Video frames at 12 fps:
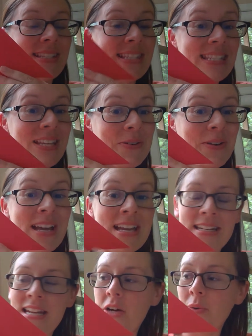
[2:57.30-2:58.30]
so
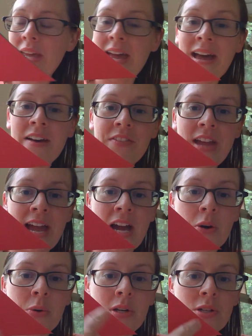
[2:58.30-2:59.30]
now we have
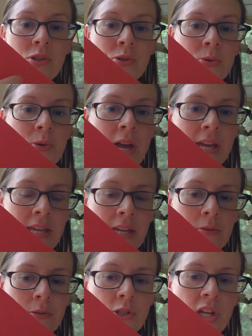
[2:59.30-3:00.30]
our
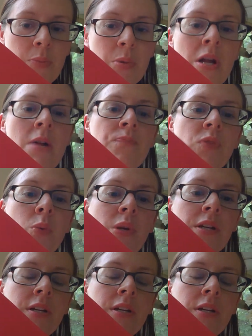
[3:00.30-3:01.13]
triangle shape. We are